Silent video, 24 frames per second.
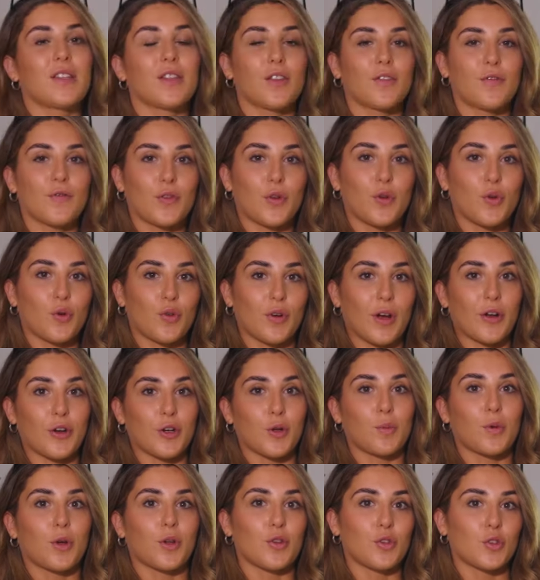the full ground
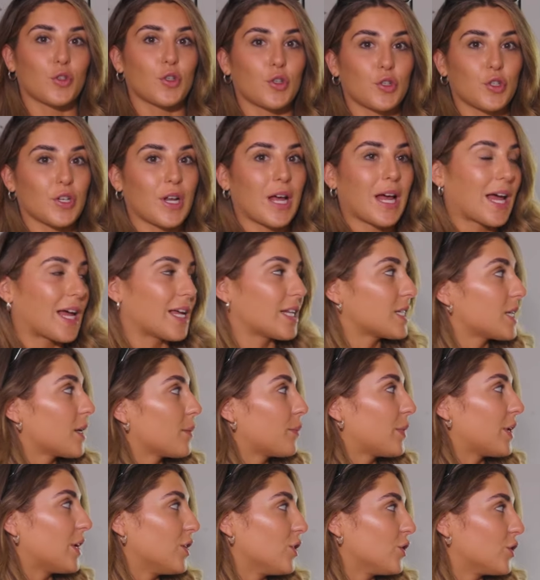up construction has
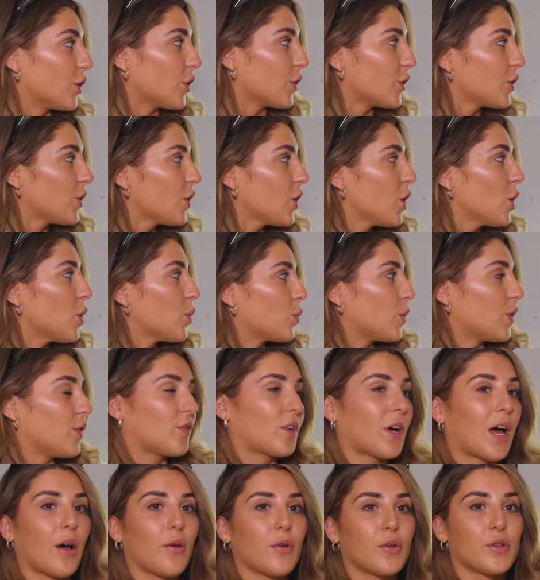been done. We've
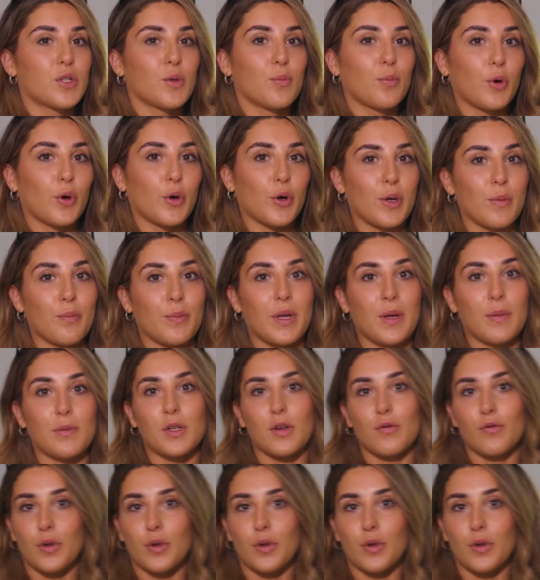got our supporting beams that